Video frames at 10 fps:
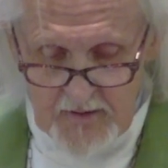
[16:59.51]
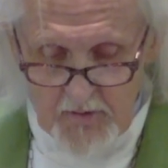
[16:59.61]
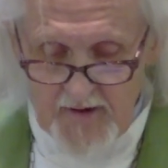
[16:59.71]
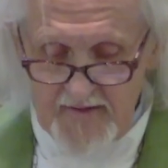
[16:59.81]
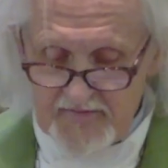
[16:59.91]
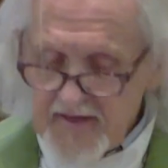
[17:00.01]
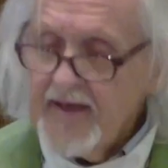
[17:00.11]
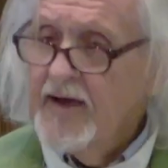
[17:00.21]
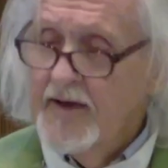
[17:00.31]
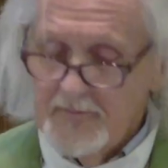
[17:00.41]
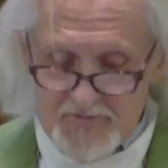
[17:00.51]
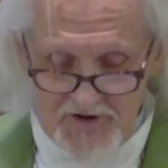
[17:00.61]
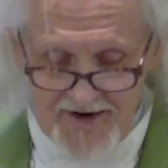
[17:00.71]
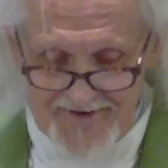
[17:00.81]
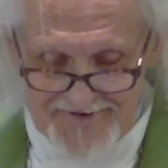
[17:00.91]
What I think I am
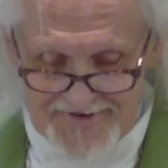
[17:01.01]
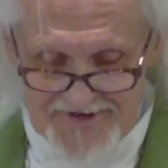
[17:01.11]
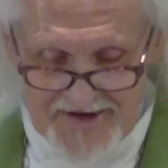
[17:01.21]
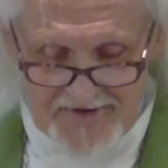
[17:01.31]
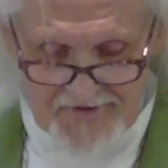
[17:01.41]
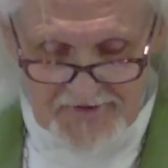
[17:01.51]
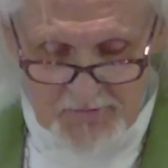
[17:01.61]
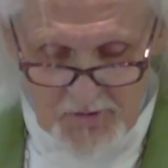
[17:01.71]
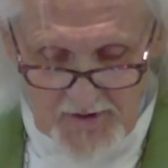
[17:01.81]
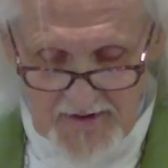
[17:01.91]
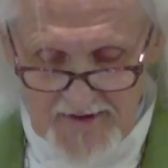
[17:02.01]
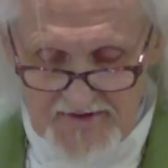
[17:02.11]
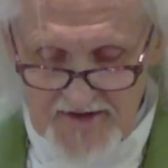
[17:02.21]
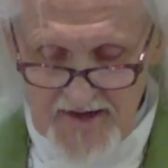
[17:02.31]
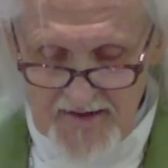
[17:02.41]
trying to say this morning
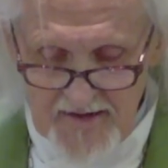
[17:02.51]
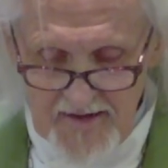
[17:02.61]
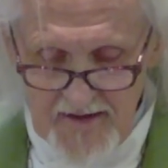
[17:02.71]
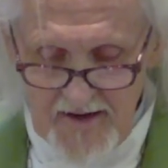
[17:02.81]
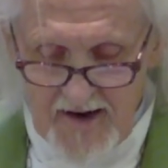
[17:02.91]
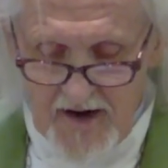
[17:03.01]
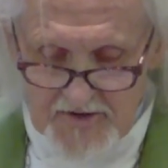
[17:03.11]
is that our